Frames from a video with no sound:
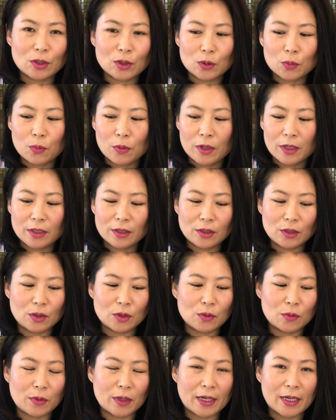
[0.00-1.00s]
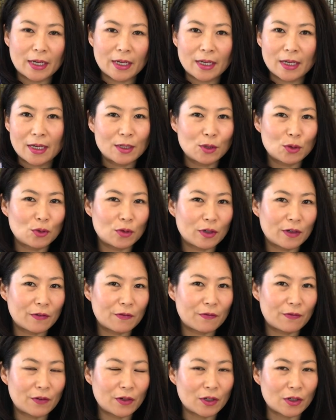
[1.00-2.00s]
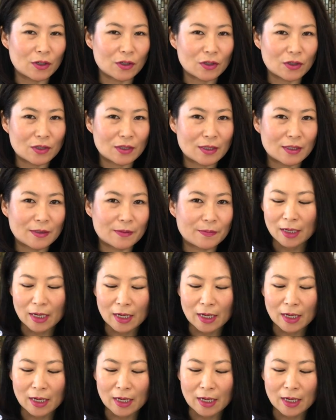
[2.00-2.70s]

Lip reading: Which one do I drink first?